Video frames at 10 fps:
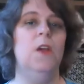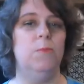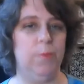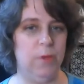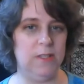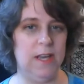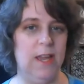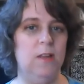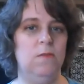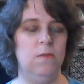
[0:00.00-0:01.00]
pull
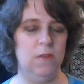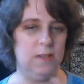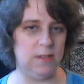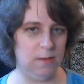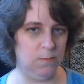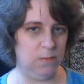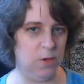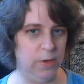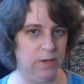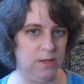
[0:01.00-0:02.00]
tight as I'm
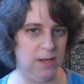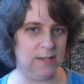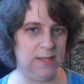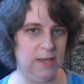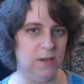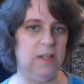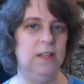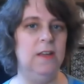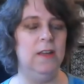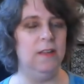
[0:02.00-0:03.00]
going to the next
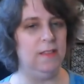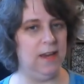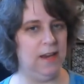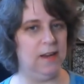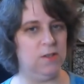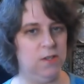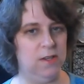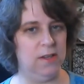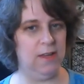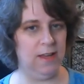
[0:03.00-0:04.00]
needle, that
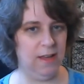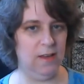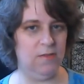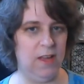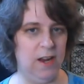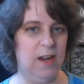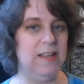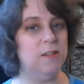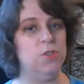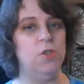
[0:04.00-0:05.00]
extra give there
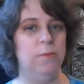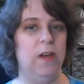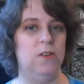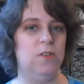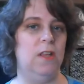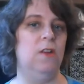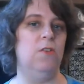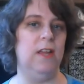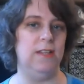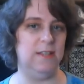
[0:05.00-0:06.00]
isn't too much that it
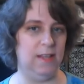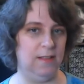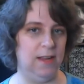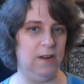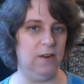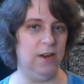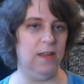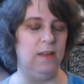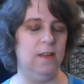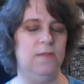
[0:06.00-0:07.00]
creates any
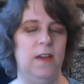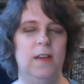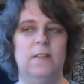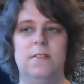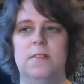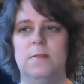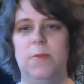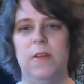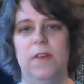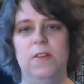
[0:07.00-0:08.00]
laddering effects.
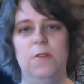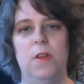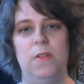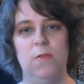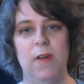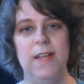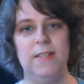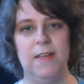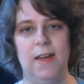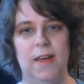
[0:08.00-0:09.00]
But if I do it on the right
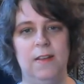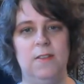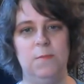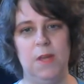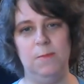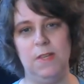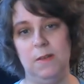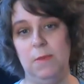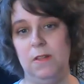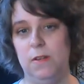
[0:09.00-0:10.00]
side, sometimes it
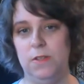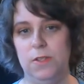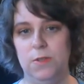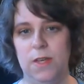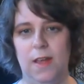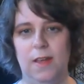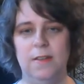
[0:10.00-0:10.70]
can be a little too tight.